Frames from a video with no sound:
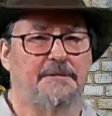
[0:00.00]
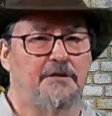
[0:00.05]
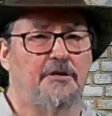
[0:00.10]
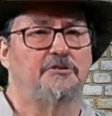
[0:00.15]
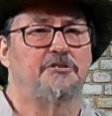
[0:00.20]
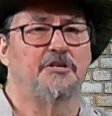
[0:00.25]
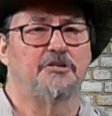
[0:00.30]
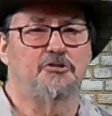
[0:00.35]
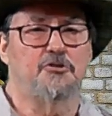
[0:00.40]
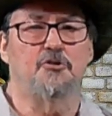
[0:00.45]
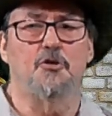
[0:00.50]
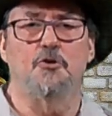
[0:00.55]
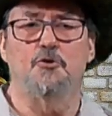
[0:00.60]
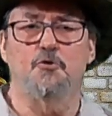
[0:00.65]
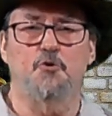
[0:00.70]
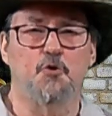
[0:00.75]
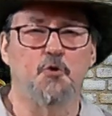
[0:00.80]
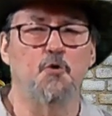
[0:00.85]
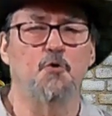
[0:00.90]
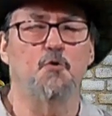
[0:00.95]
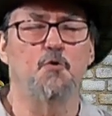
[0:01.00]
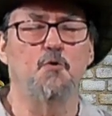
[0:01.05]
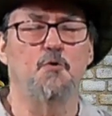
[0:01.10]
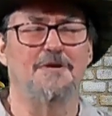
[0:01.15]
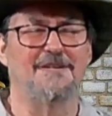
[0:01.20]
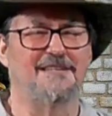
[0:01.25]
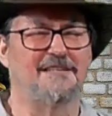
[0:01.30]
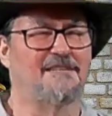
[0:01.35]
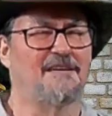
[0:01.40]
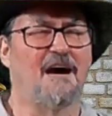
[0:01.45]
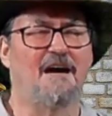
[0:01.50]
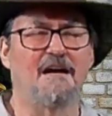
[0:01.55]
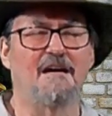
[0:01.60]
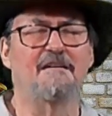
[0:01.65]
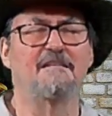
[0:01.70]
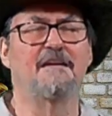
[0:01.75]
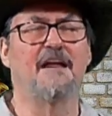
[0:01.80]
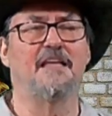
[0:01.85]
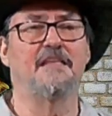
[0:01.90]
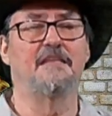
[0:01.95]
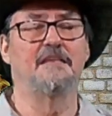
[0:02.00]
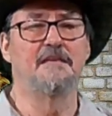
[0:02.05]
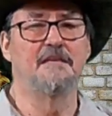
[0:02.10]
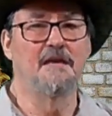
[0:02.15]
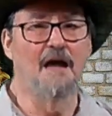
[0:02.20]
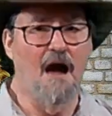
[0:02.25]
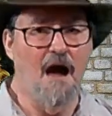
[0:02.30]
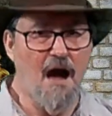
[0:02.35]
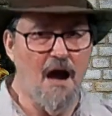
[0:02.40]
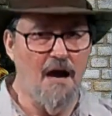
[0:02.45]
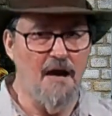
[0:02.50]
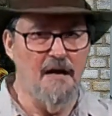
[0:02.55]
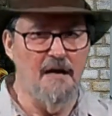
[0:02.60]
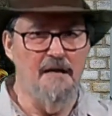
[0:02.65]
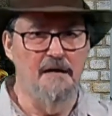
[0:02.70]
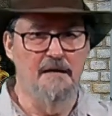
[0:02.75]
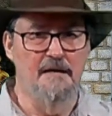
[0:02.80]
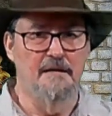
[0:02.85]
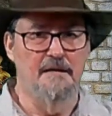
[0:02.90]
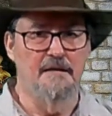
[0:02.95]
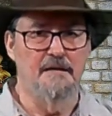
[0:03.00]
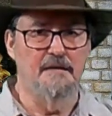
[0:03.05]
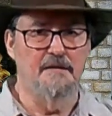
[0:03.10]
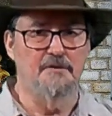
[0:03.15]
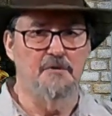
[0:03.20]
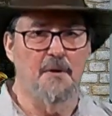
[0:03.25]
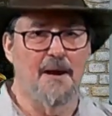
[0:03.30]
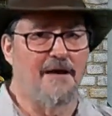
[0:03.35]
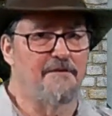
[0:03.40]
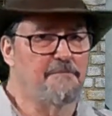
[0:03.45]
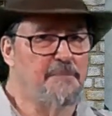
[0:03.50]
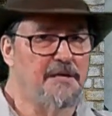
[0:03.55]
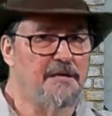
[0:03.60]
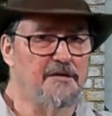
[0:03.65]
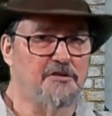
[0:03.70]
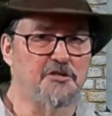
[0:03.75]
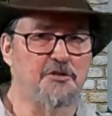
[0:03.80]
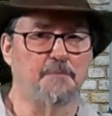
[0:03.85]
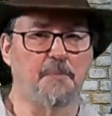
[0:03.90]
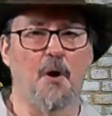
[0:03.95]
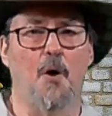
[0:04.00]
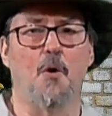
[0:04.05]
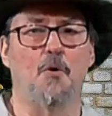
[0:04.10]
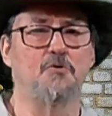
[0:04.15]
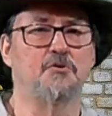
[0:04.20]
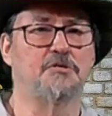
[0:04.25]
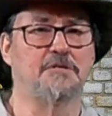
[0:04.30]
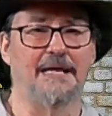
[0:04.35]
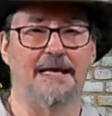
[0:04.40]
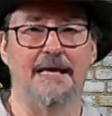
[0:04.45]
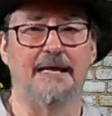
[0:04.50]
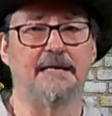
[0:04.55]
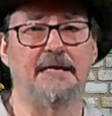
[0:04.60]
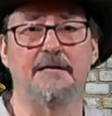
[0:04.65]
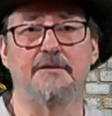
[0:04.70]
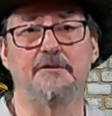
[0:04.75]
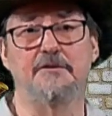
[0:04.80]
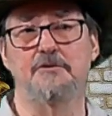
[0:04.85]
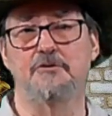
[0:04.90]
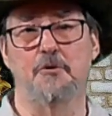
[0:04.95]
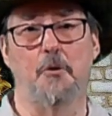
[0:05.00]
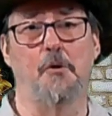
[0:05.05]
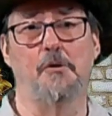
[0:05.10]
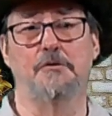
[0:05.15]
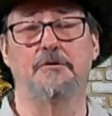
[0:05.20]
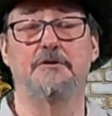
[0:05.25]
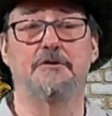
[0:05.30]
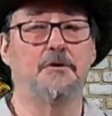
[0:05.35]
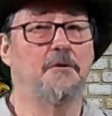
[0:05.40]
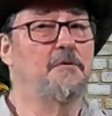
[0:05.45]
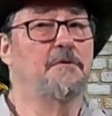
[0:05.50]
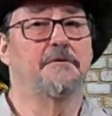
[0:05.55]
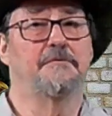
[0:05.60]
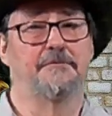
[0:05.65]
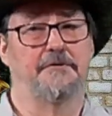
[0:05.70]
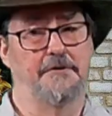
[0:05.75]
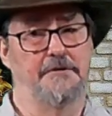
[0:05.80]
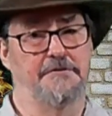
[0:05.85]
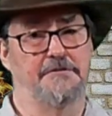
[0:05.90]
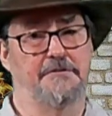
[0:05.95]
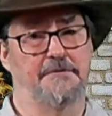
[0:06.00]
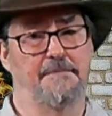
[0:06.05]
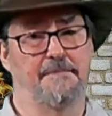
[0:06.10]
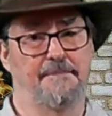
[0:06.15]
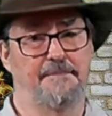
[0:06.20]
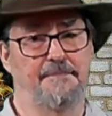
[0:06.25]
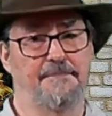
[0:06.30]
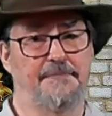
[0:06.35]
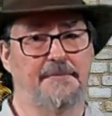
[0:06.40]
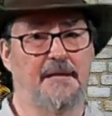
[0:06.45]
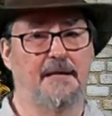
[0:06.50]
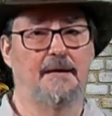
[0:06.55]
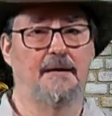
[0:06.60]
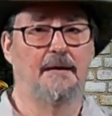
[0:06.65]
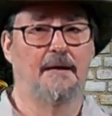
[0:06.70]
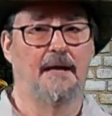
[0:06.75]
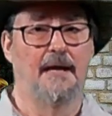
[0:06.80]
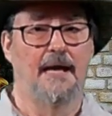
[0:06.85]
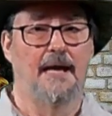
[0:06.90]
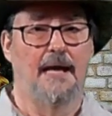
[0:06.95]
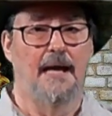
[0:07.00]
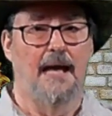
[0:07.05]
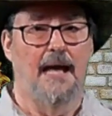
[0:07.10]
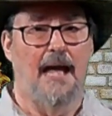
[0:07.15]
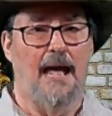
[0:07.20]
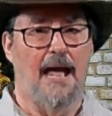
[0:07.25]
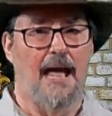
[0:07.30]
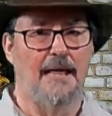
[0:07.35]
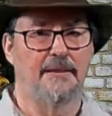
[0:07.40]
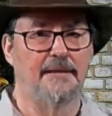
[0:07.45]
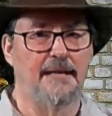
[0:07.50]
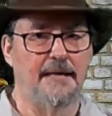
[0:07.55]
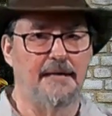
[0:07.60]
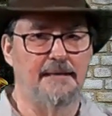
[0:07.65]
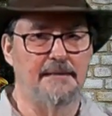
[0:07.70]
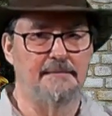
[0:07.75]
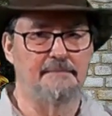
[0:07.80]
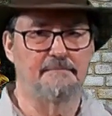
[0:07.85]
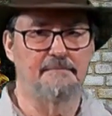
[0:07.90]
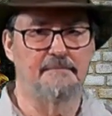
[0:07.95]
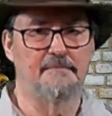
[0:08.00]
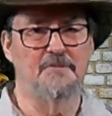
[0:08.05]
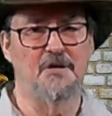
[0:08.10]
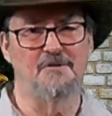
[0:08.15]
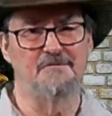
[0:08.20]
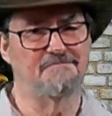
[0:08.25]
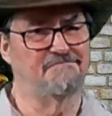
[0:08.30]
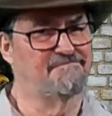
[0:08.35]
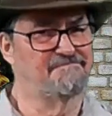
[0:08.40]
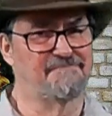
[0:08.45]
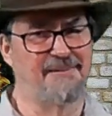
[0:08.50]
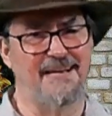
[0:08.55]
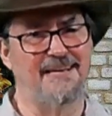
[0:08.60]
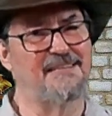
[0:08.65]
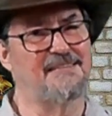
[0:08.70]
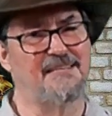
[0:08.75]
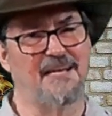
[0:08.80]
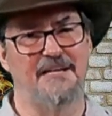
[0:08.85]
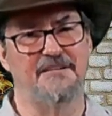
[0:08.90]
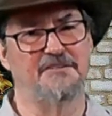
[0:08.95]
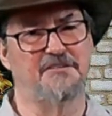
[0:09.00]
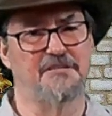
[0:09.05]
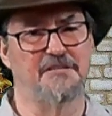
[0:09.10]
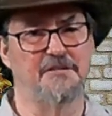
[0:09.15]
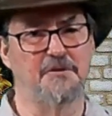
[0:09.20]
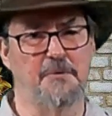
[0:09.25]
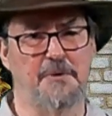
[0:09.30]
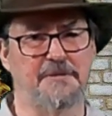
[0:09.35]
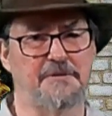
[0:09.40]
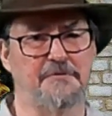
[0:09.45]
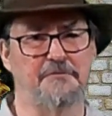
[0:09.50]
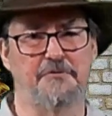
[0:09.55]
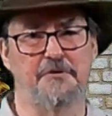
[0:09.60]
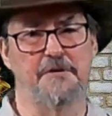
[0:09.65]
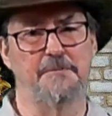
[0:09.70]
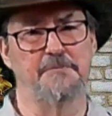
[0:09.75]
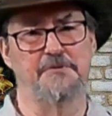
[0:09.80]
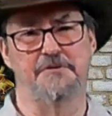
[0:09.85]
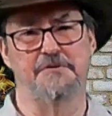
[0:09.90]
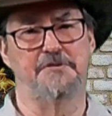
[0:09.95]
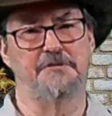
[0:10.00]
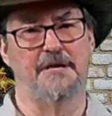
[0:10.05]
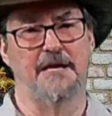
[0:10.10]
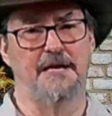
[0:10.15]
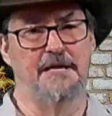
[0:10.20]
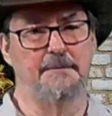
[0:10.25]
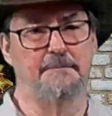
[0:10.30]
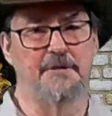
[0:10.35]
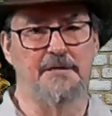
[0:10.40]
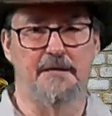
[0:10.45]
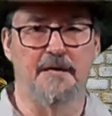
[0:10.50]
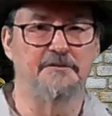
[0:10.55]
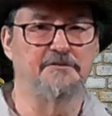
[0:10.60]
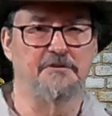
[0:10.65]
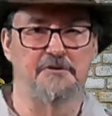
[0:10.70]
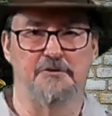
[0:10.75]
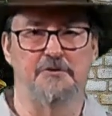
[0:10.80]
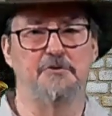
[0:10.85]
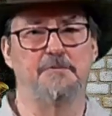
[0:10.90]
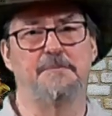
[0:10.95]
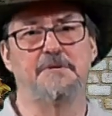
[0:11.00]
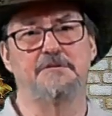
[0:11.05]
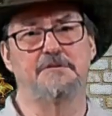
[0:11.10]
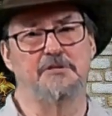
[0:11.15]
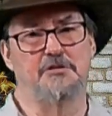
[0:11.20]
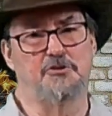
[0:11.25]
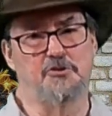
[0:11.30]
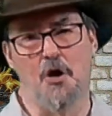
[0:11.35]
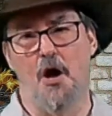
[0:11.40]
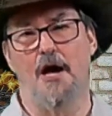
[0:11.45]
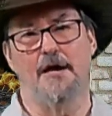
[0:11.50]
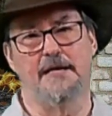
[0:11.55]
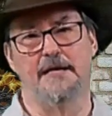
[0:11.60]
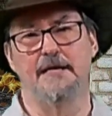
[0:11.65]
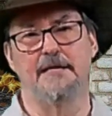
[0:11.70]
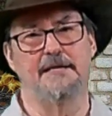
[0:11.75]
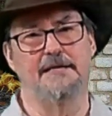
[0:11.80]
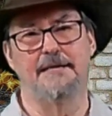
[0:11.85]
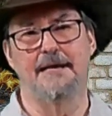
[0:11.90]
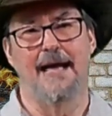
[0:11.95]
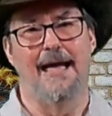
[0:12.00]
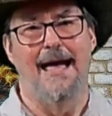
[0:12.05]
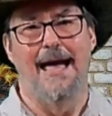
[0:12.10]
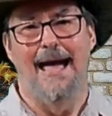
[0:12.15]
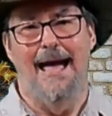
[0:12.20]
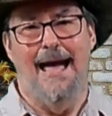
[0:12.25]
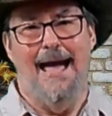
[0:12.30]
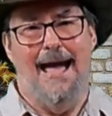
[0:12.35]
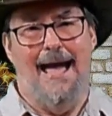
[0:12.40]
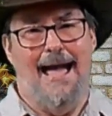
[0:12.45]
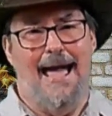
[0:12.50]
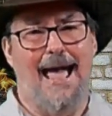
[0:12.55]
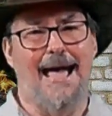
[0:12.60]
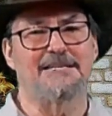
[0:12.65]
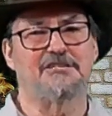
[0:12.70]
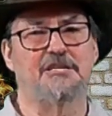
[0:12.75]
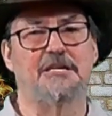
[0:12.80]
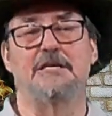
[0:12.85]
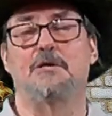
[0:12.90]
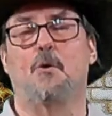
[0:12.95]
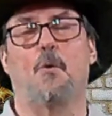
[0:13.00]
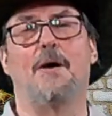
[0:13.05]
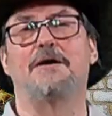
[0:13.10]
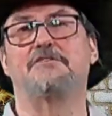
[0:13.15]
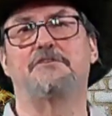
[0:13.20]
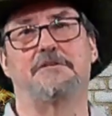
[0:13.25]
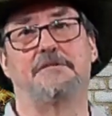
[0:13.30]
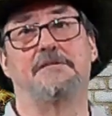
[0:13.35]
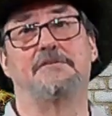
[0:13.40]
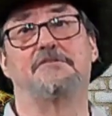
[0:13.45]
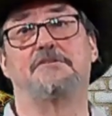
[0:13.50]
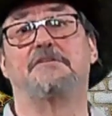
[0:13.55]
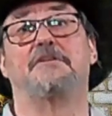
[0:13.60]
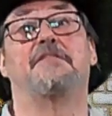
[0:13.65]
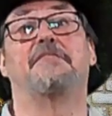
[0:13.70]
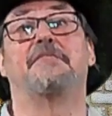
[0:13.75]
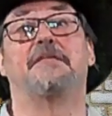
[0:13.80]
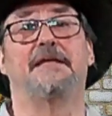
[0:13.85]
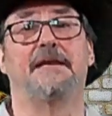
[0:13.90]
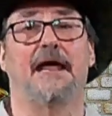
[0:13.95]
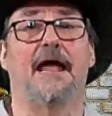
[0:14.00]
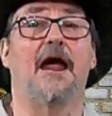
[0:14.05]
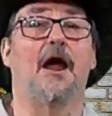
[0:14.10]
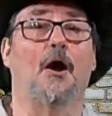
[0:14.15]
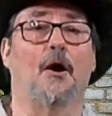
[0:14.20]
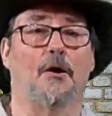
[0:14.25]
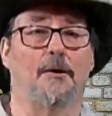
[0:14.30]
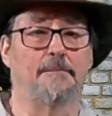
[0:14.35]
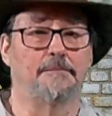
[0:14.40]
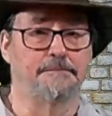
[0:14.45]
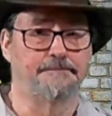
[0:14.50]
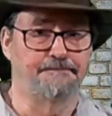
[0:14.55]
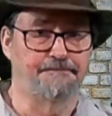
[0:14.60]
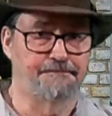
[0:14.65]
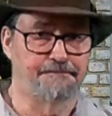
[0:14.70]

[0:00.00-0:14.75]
but they're just too darn young to have been exposed to any of the Tolkien universe. And they don't pay attention to what the films are saying because they're too busy talking and asking questions to thin air.